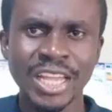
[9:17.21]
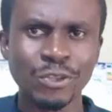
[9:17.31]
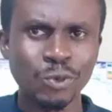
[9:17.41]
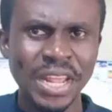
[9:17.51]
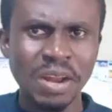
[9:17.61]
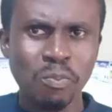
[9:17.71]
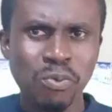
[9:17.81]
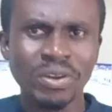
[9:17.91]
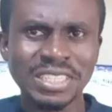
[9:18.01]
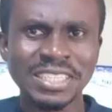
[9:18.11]
And so then the
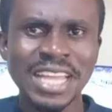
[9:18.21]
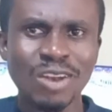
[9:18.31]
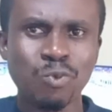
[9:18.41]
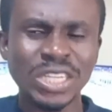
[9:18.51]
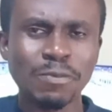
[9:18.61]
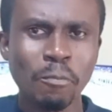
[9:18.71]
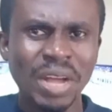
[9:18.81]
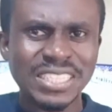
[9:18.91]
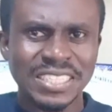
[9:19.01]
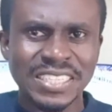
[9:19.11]
point is that which
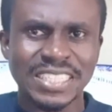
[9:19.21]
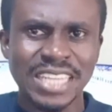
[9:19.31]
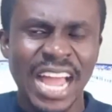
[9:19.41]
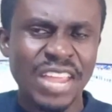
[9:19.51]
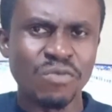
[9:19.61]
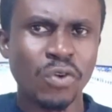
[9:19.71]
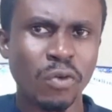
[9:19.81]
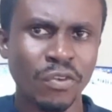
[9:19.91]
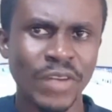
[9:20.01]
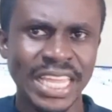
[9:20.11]
muscles are
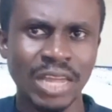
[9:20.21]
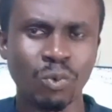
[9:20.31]
involved over here?